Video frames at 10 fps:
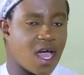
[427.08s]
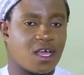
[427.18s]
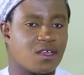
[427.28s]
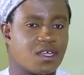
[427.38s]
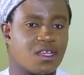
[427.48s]

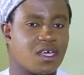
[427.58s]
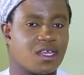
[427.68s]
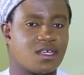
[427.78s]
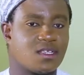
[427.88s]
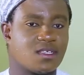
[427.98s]
I didn't
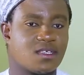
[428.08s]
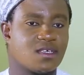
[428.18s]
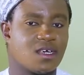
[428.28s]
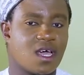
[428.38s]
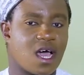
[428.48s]
learn it.
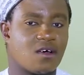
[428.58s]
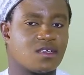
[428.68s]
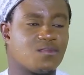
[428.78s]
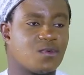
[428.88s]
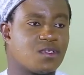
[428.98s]
I
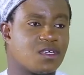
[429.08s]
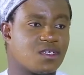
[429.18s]
was born